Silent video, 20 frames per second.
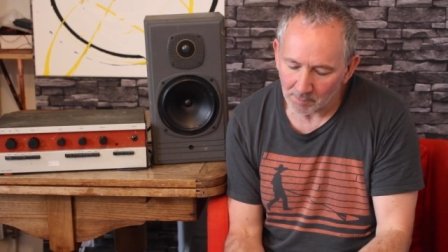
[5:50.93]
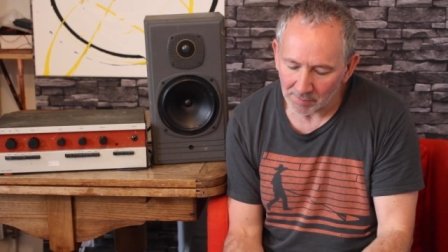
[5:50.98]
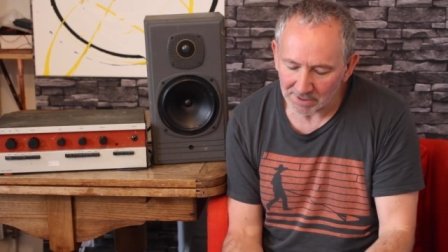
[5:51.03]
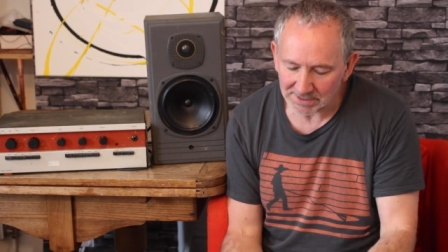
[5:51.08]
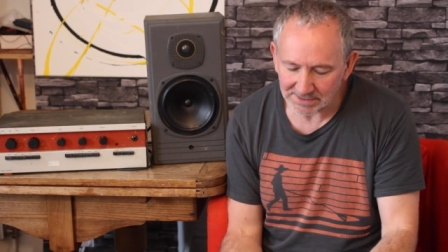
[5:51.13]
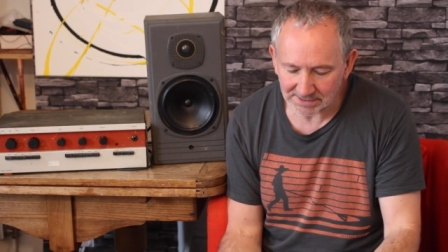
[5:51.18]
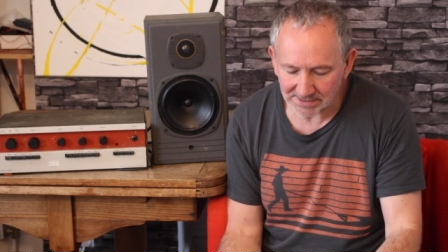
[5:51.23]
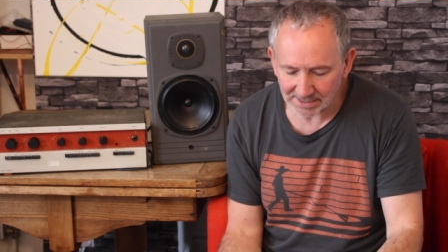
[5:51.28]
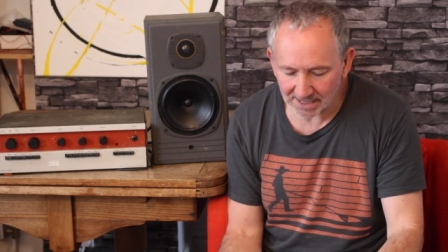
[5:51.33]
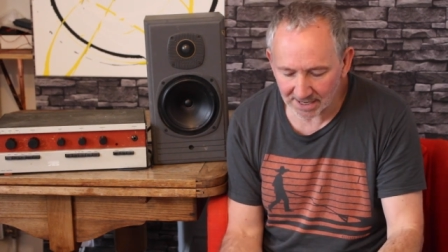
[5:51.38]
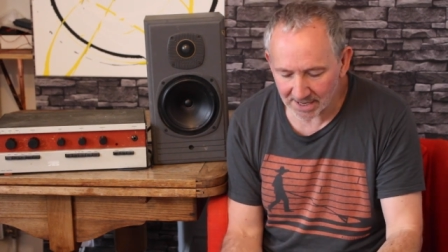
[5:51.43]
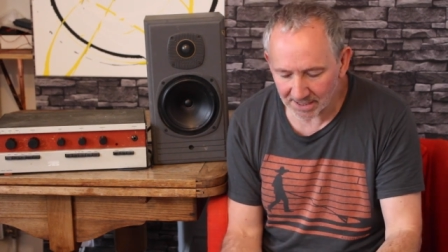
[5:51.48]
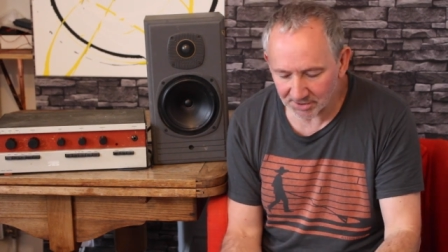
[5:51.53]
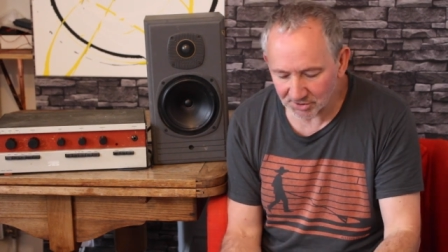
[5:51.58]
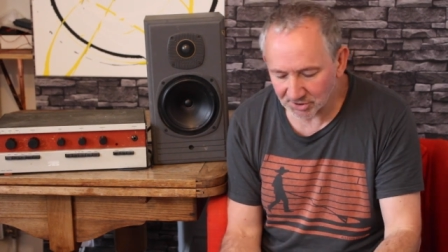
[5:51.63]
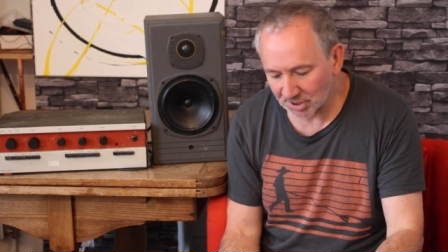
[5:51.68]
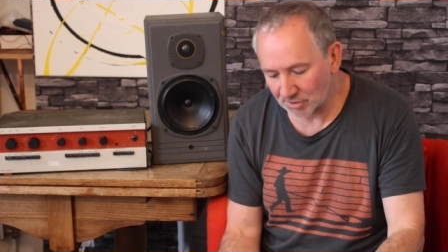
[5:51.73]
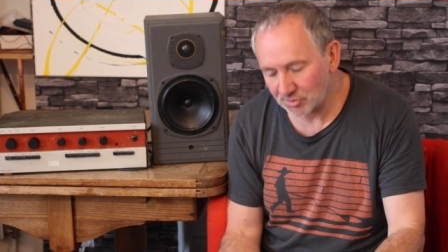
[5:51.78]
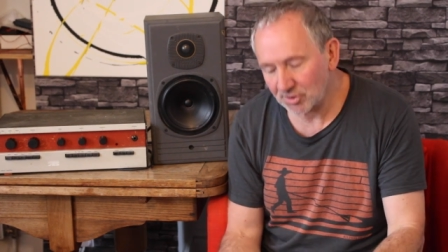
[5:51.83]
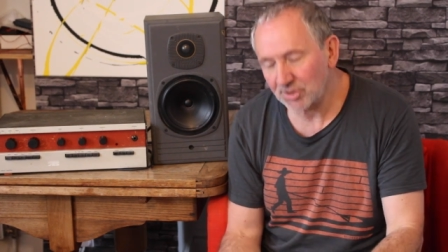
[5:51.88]
But uh,
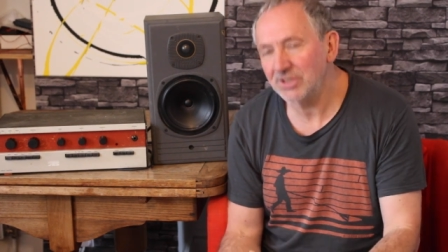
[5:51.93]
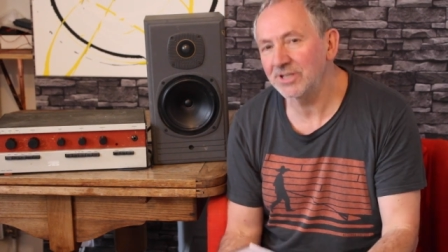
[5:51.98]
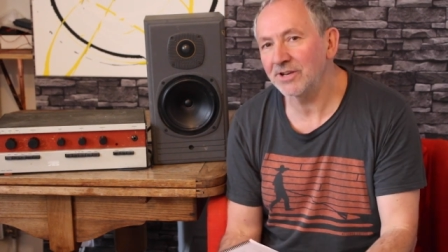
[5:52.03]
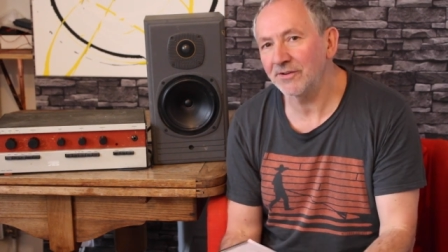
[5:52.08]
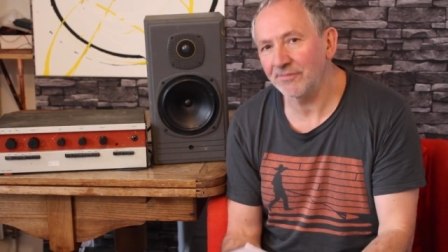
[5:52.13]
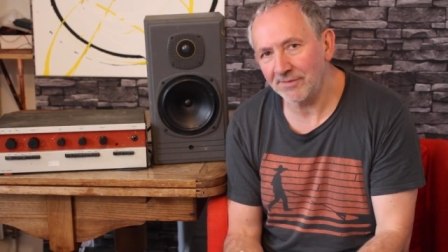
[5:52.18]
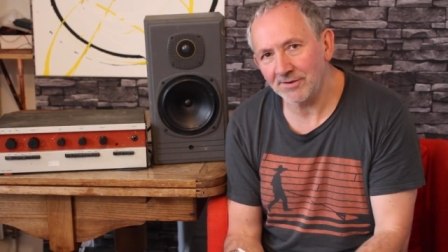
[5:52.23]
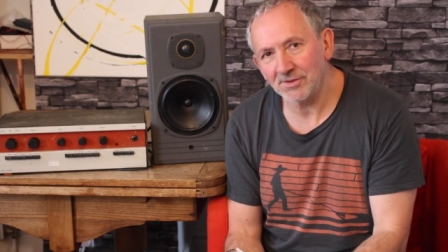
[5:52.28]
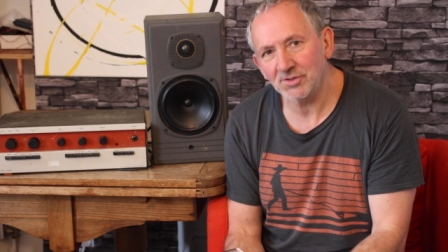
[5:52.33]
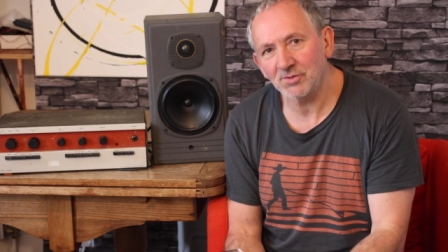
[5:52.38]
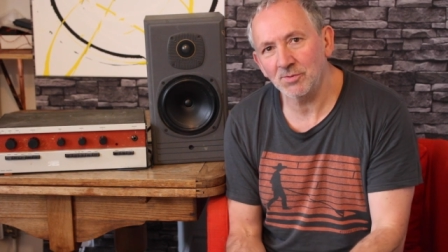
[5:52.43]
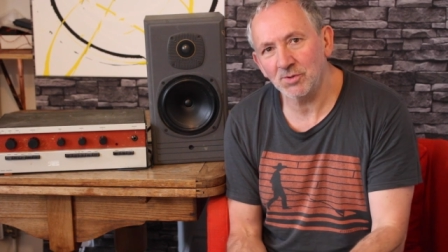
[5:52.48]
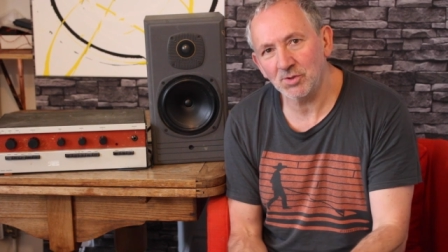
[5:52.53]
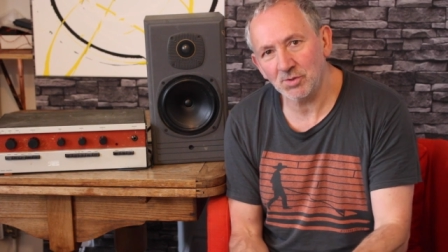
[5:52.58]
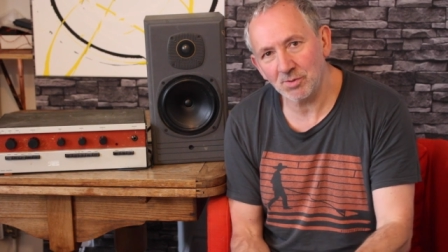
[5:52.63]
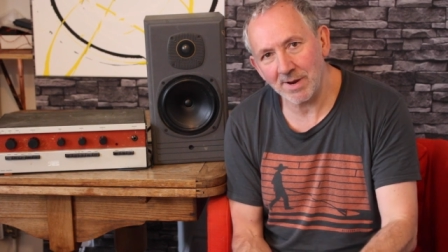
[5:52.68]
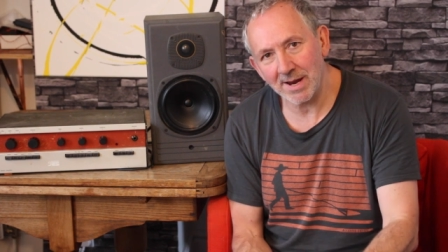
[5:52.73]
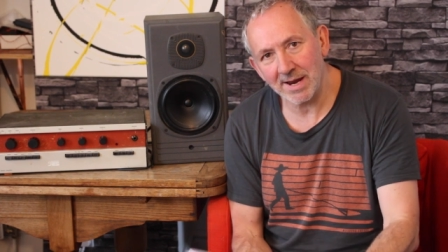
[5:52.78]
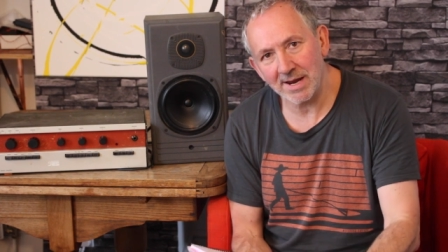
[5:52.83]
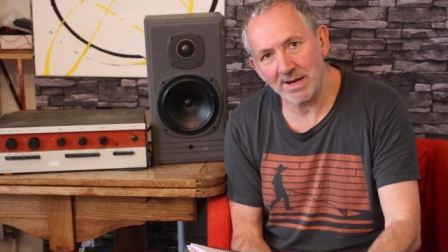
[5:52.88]
so the difference
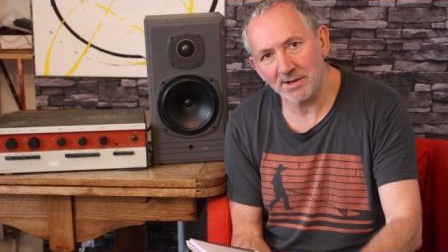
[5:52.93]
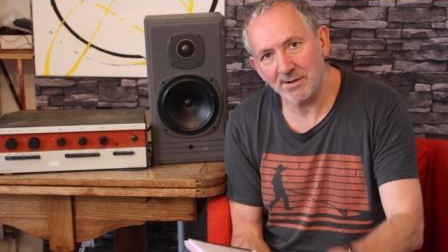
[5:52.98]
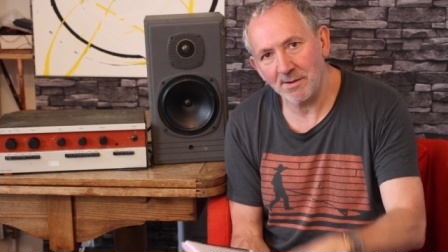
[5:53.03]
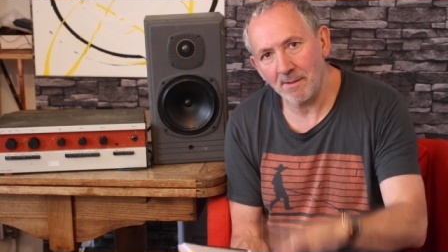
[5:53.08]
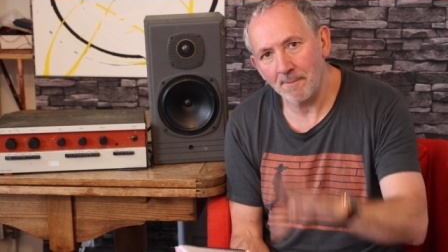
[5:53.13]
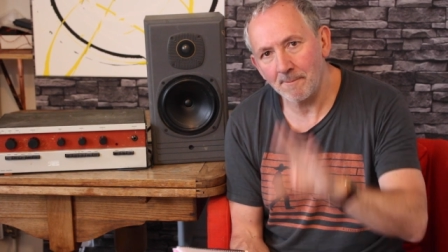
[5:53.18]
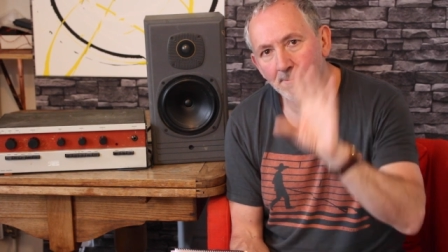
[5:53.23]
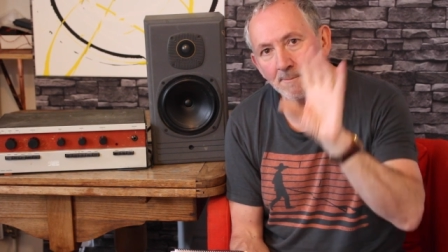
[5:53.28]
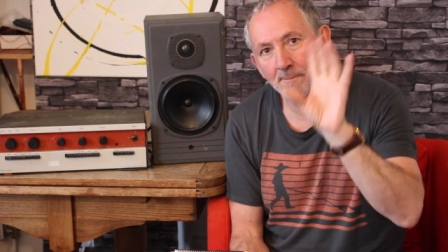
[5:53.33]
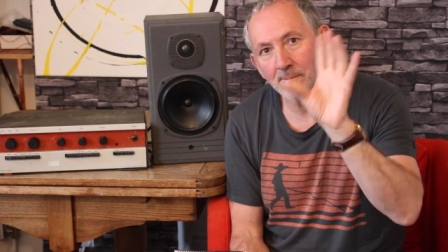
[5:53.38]
between